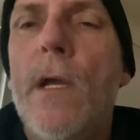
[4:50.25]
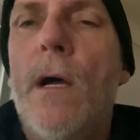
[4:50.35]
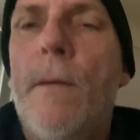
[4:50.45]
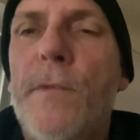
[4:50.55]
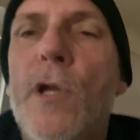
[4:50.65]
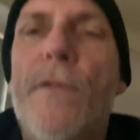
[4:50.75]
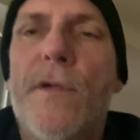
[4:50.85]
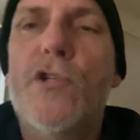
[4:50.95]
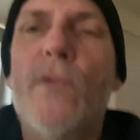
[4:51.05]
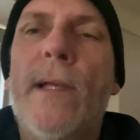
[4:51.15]
Um, you know, the
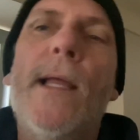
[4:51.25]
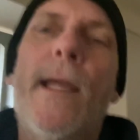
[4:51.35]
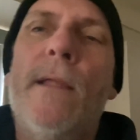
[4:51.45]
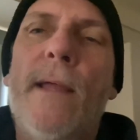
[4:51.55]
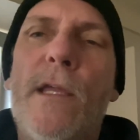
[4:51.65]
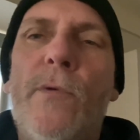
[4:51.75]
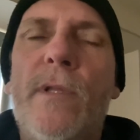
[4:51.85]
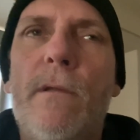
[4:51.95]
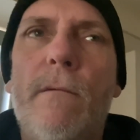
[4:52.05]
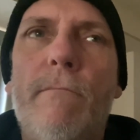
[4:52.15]
string lighting that you would,